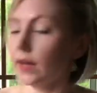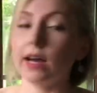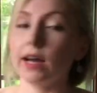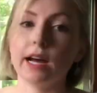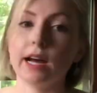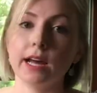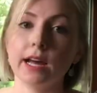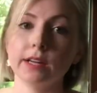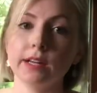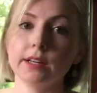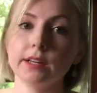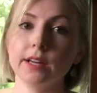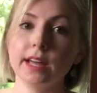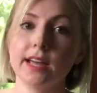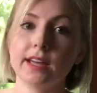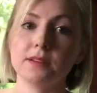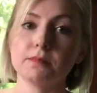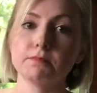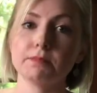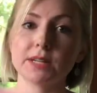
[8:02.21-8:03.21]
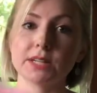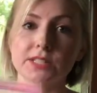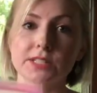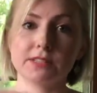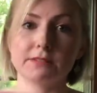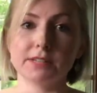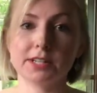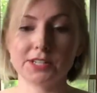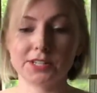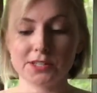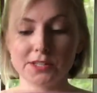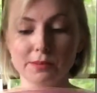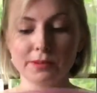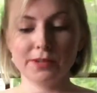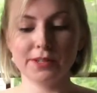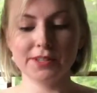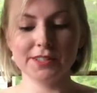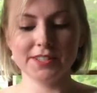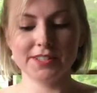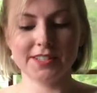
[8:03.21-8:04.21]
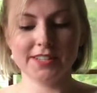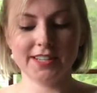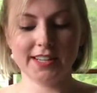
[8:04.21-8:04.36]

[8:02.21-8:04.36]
I had mixed vegetables.